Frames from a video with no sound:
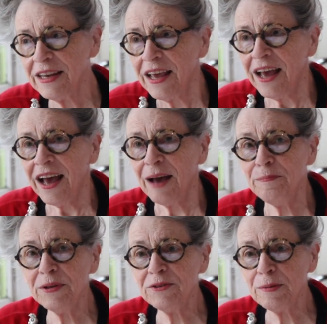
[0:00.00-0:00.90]
and I
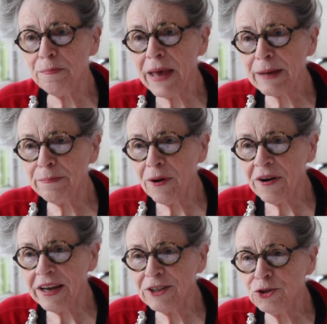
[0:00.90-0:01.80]
built a back
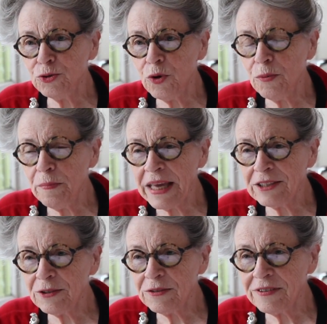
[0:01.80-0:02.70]
bar out of two old
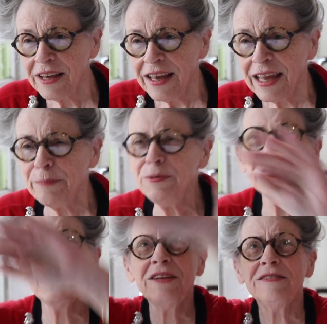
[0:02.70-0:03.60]
mantels, and I
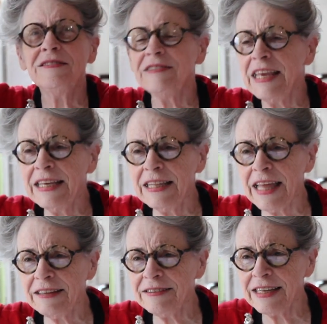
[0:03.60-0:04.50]
put lots of stained
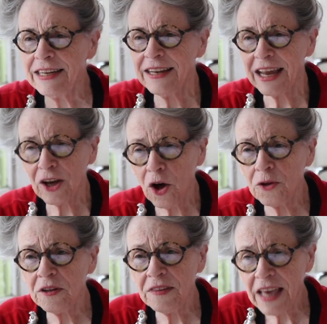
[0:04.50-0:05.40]
glass in it, and I
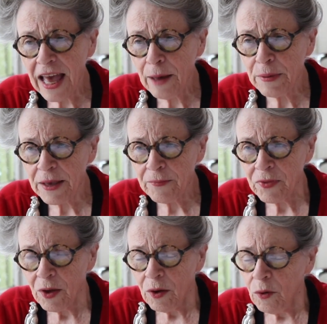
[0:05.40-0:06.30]
called it the Abbey.
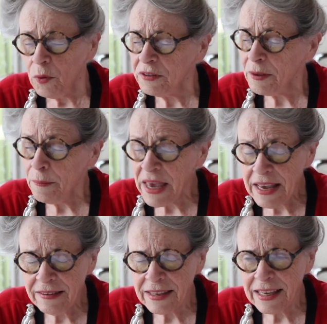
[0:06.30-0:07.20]
What's
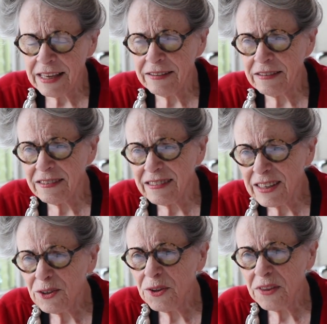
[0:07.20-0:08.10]
amazing is it's
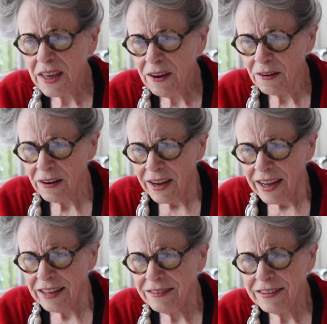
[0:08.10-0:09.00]
still there.
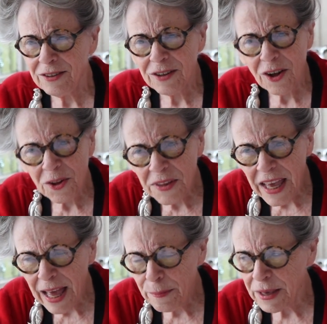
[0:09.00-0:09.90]
It's still called the
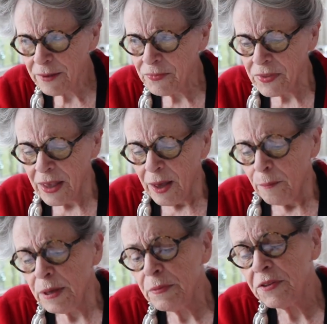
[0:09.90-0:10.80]
Abbey.
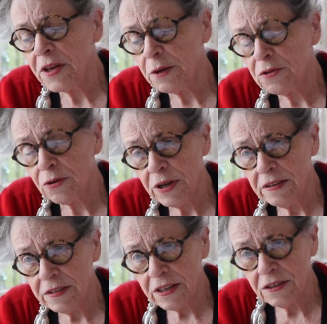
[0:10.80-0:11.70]
People thought I was
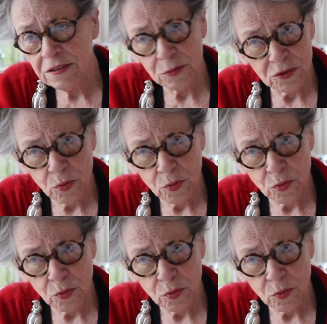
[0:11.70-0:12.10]
crazy because it was